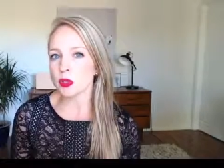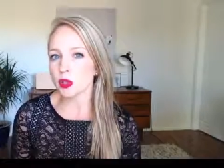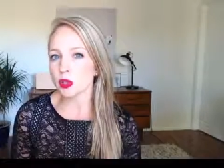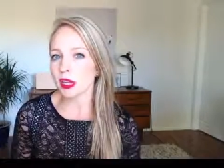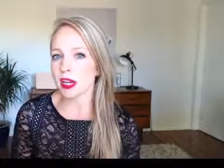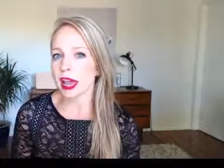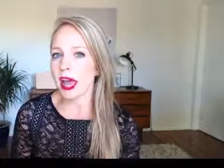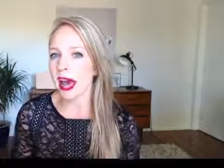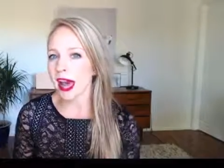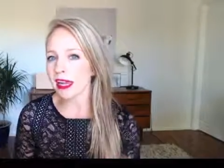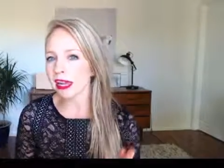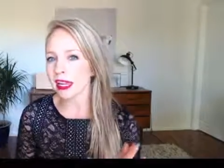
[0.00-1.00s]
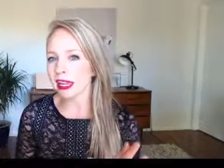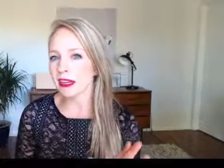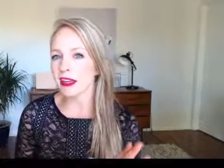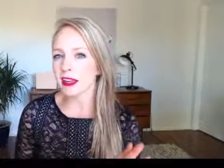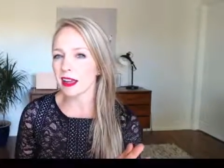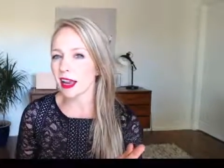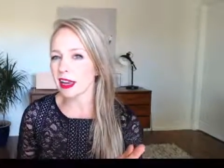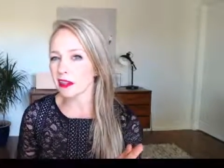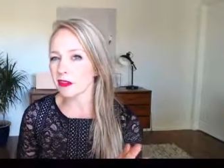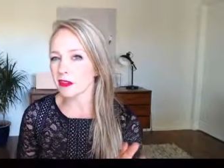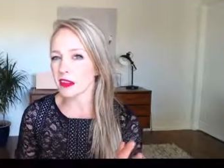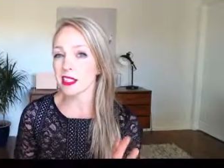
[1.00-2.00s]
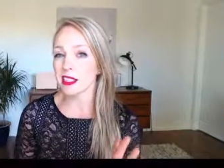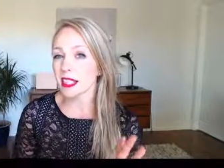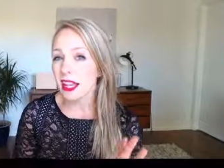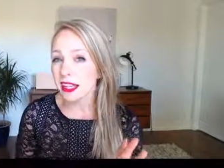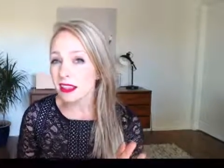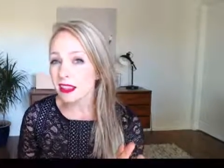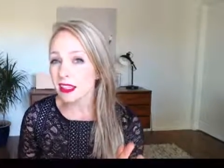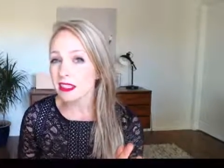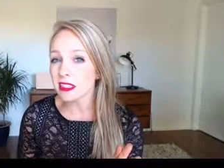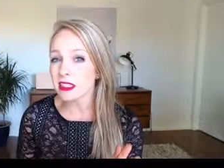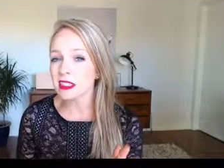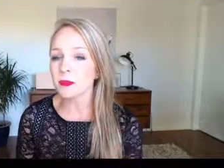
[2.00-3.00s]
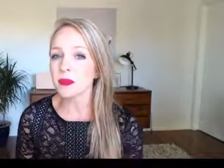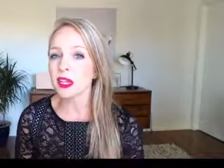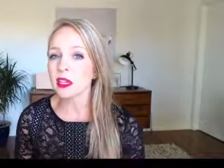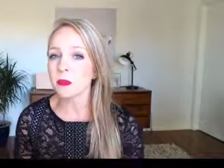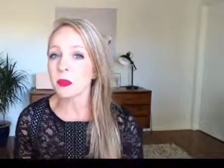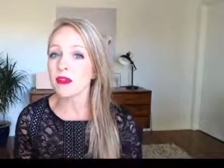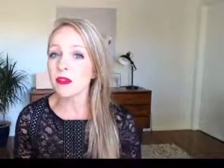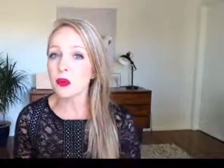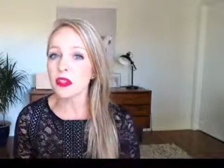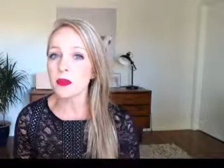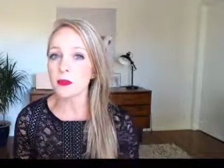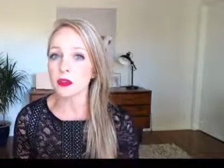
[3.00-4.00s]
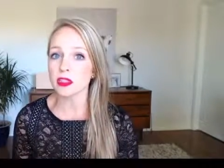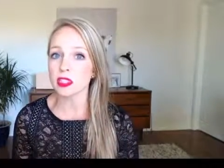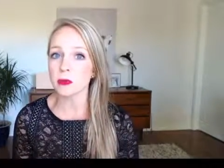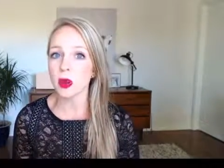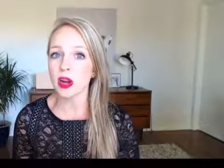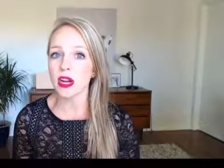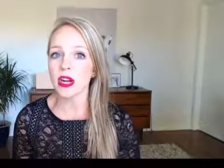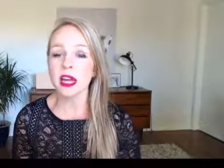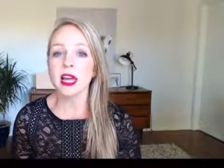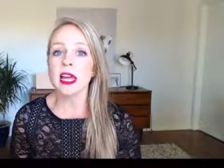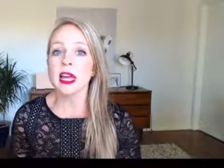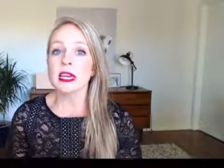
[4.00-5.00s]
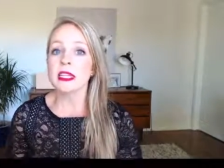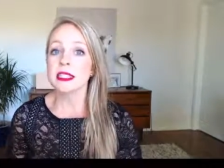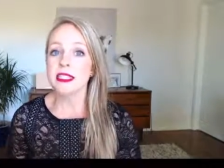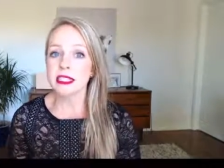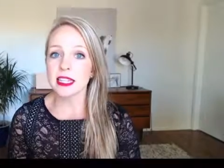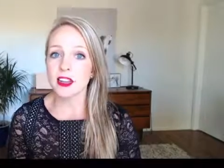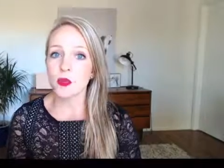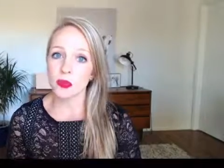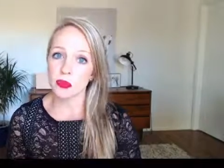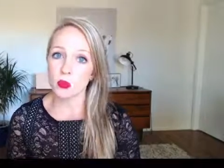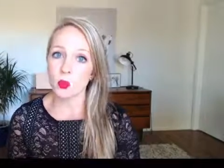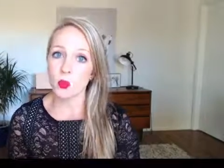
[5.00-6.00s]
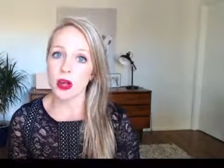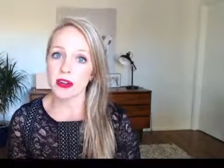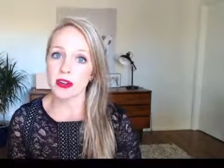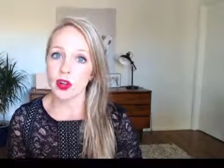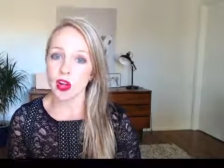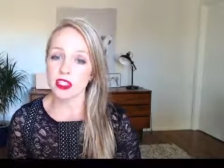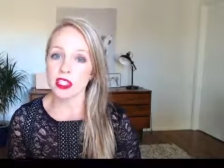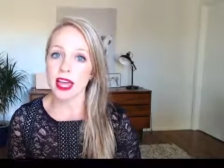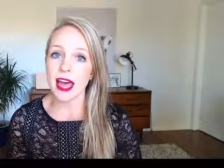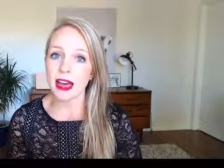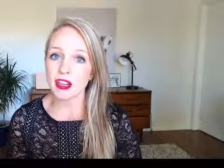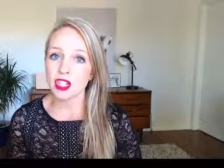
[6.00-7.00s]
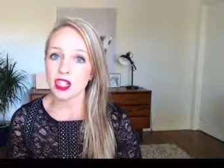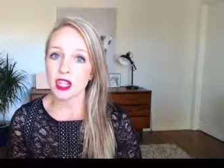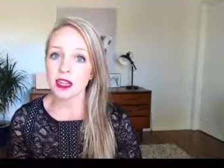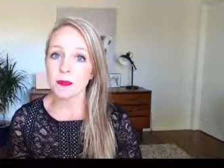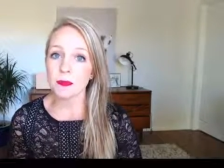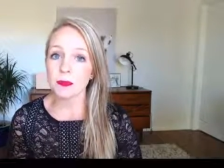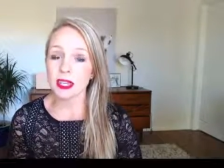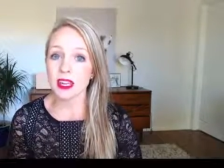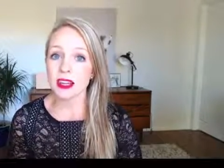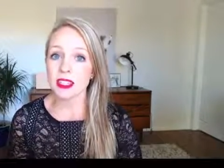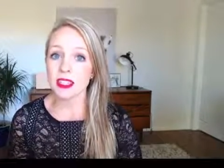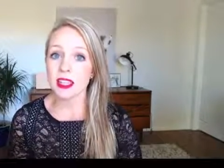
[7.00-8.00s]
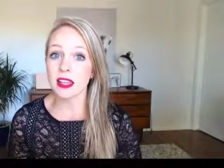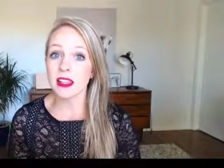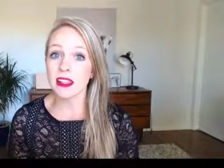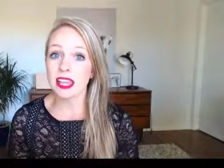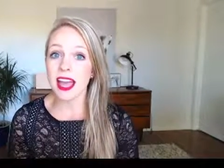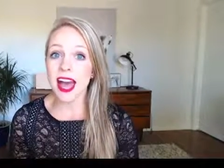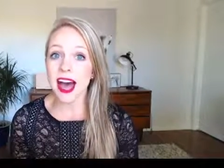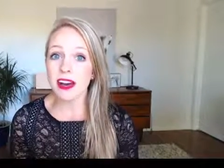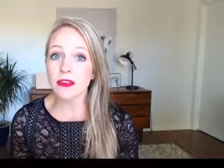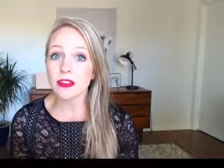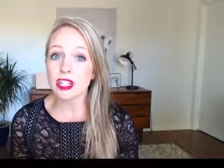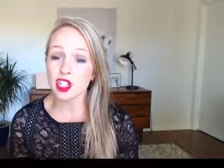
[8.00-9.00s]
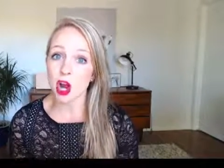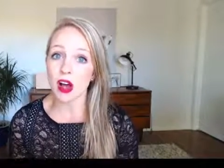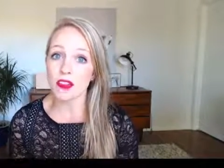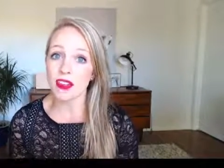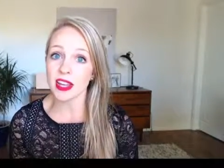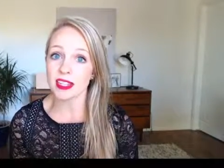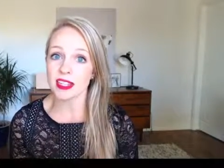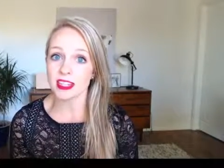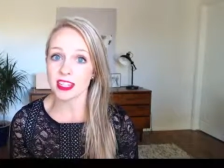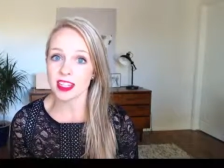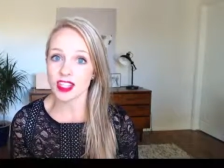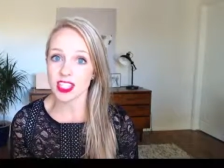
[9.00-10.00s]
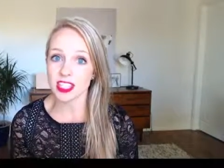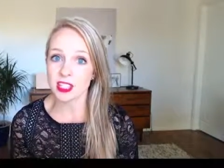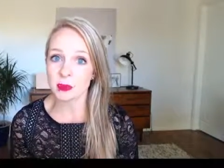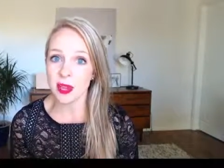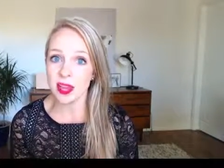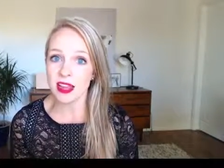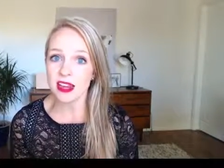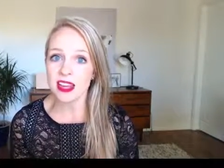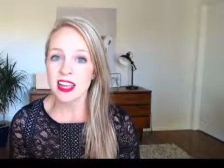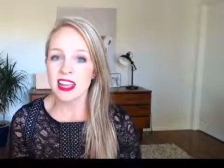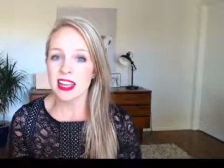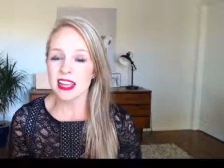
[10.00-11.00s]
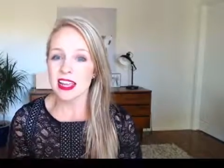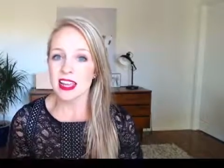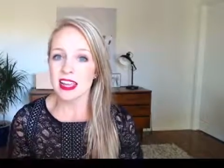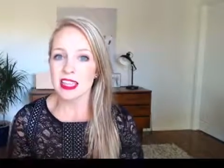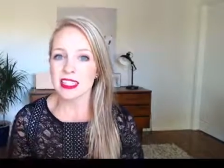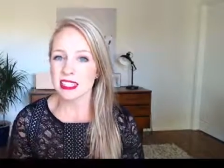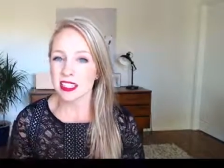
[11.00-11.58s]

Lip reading: could add in kind of a second link to something, but for the most part, stick with one call to action, because the average online attention span is